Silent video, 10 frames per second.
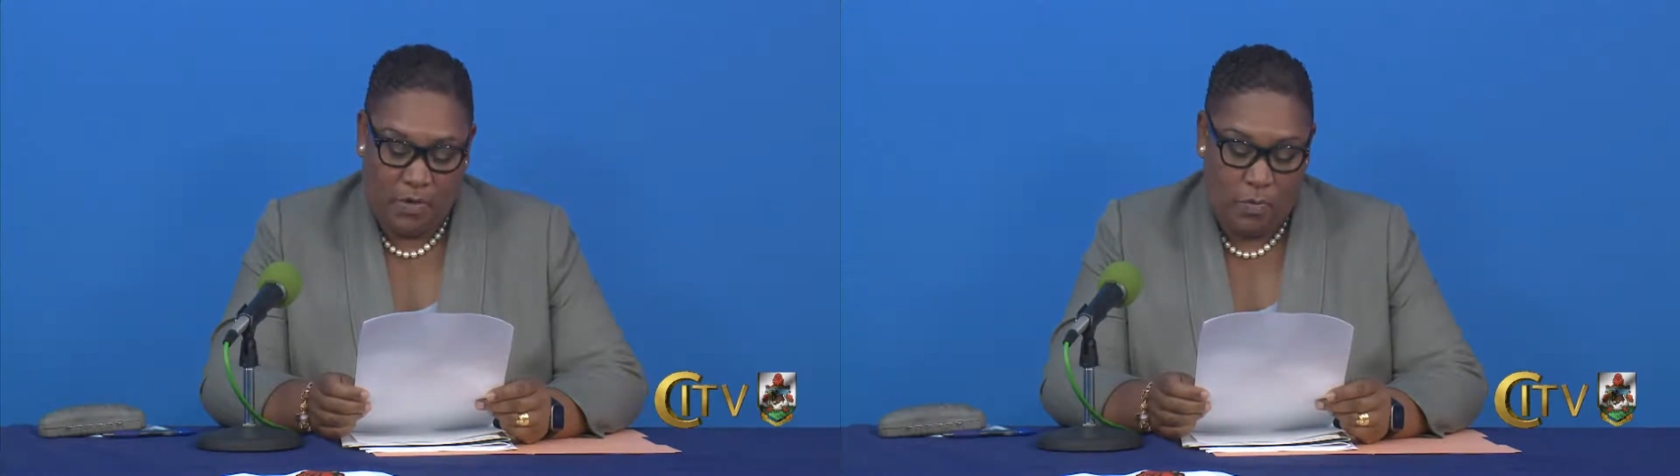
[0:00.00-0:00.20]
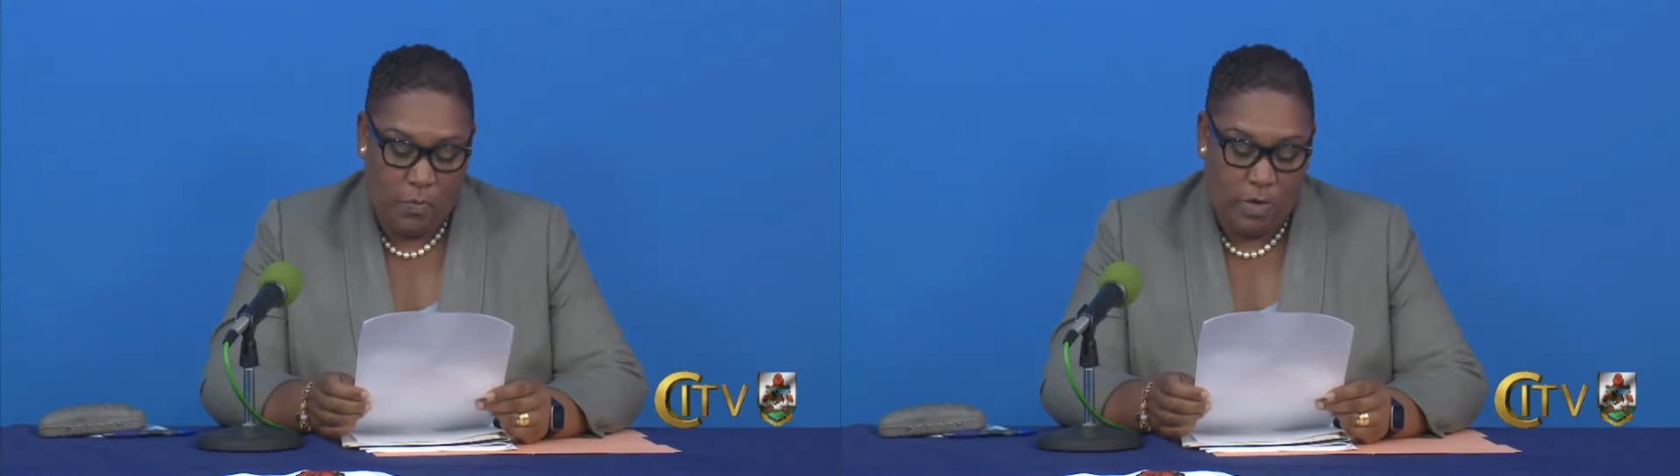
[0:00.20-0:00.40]

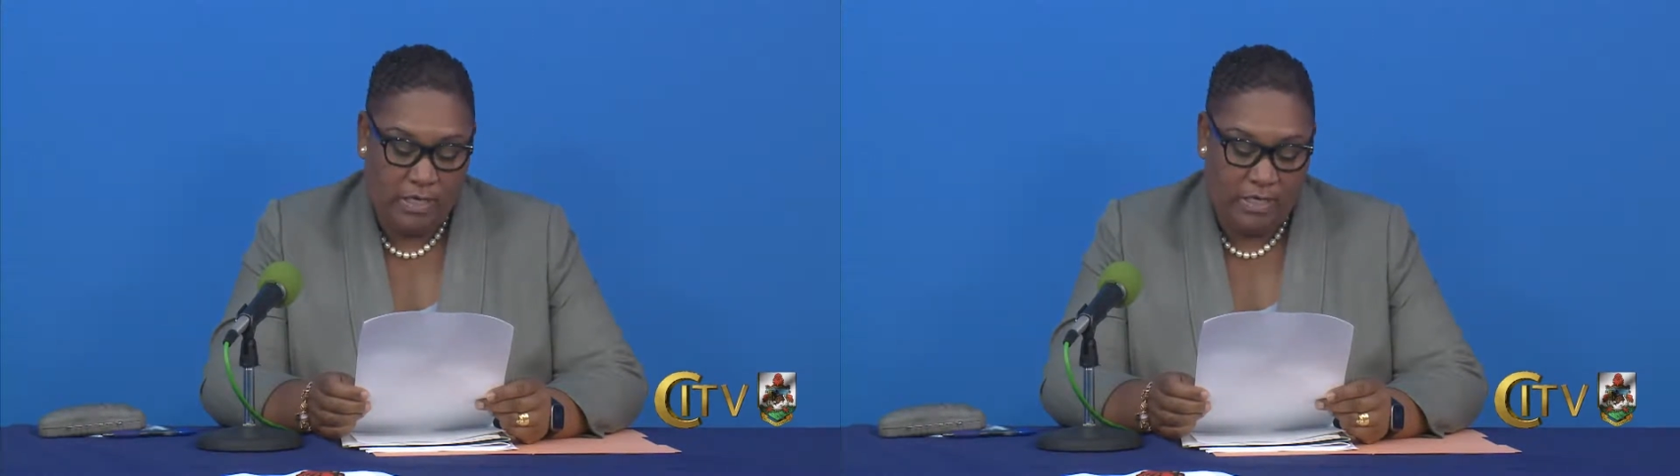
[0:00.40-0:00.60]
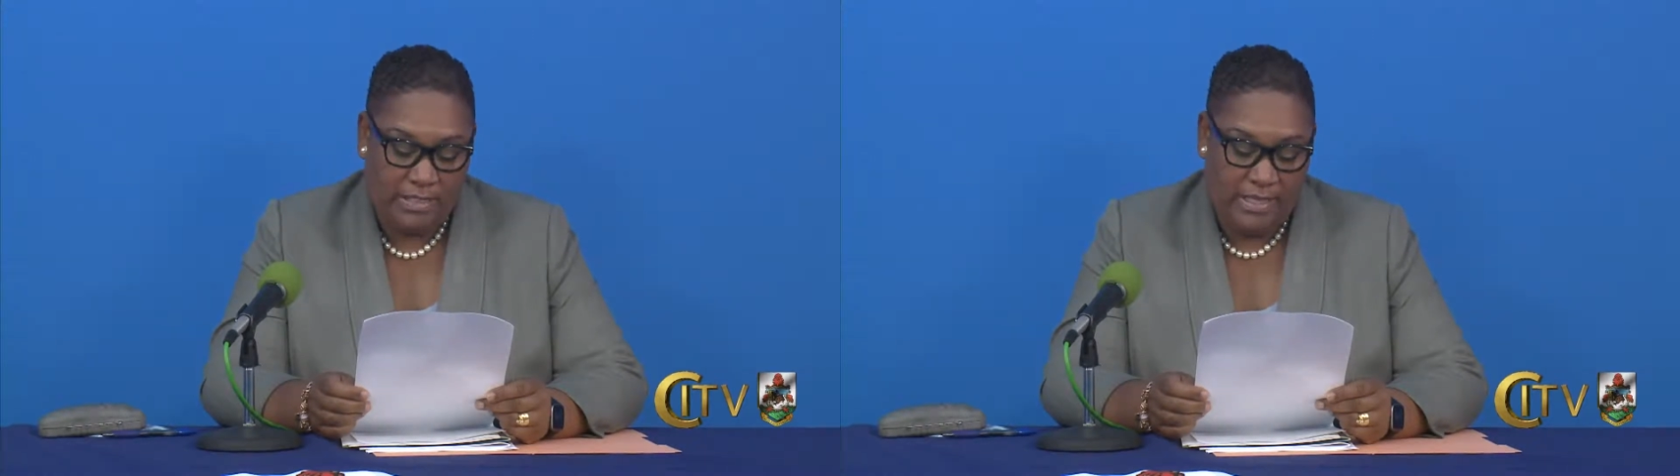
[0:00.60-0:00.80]

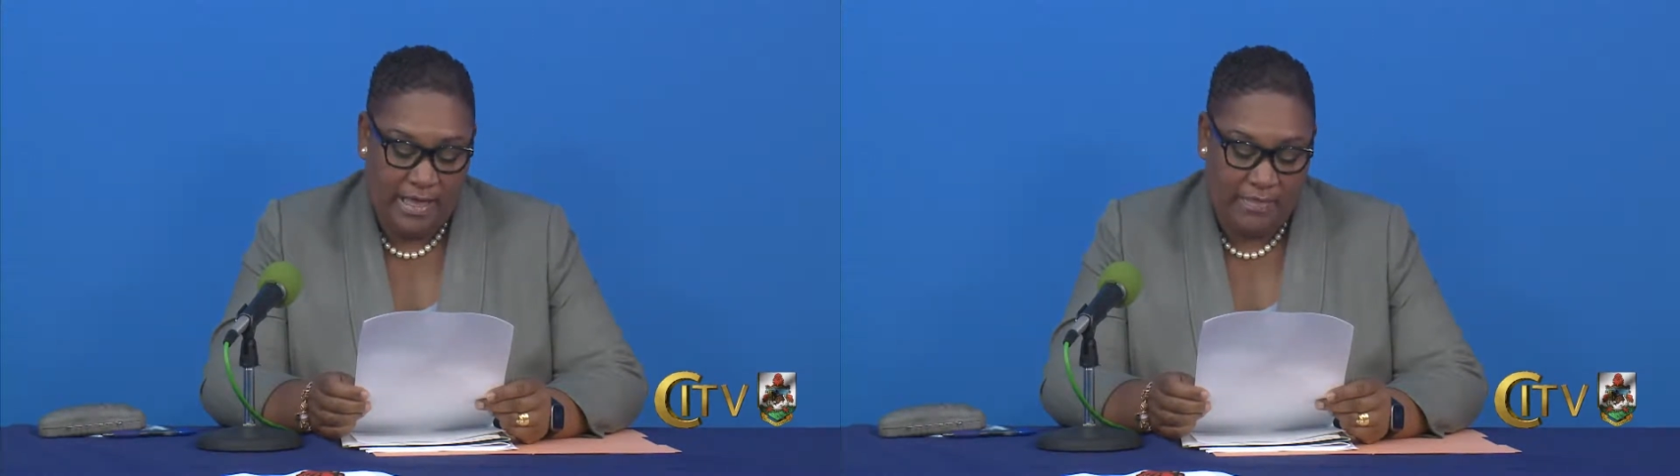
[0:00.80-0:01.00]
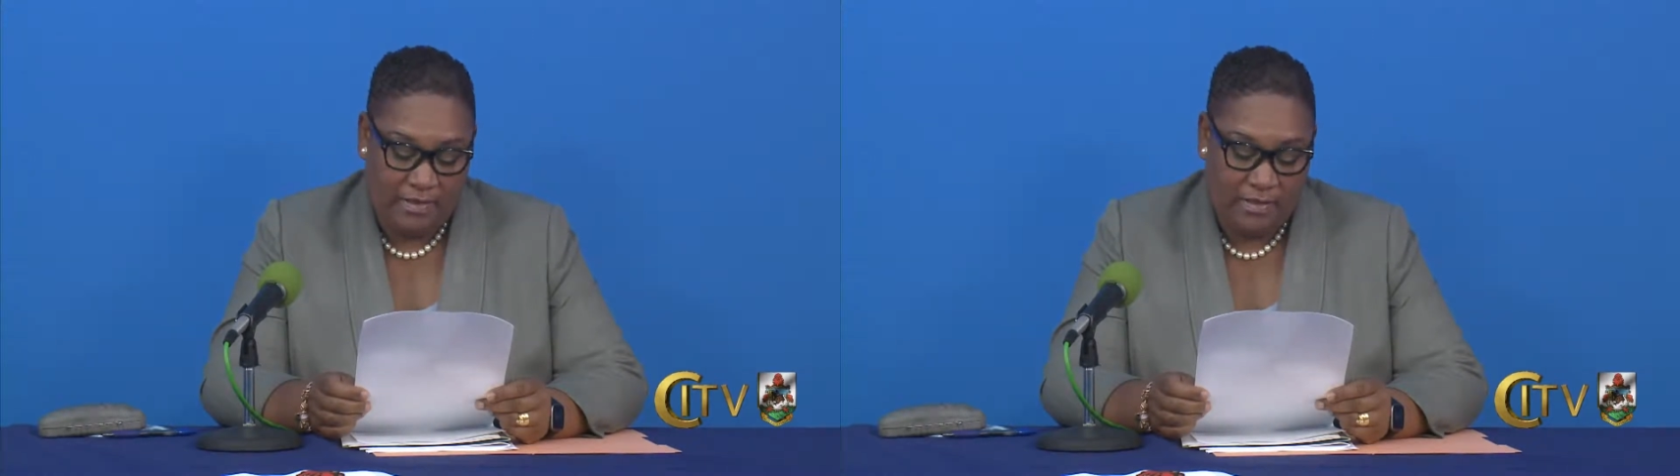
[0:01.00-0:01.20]
working
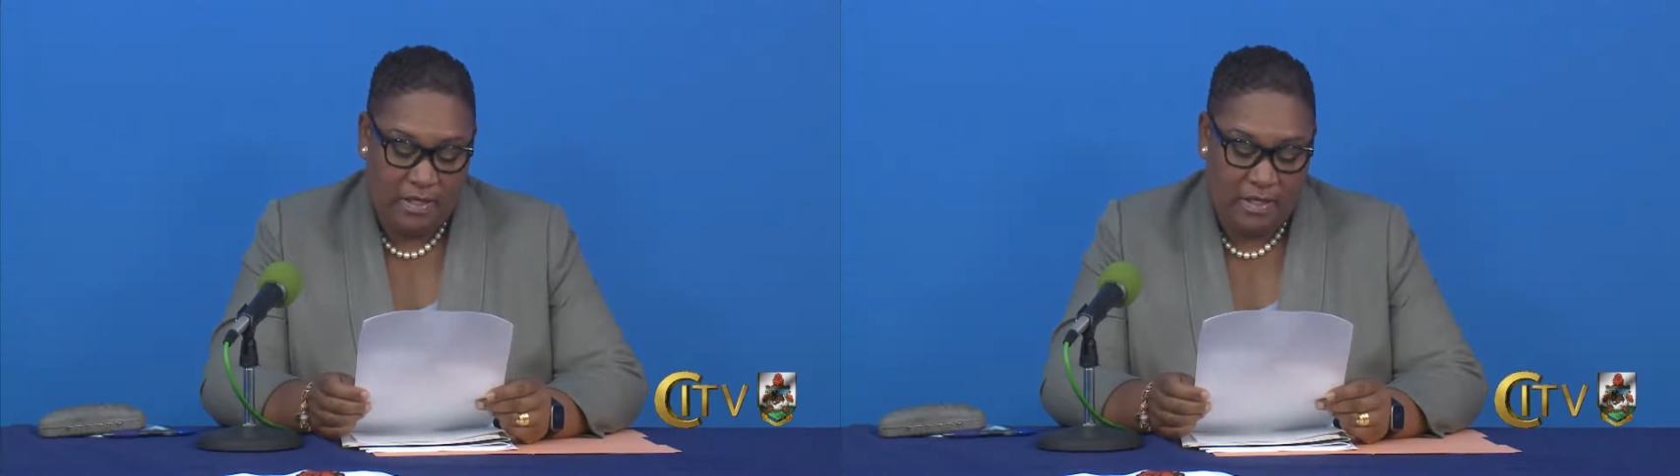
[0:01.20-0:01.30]
together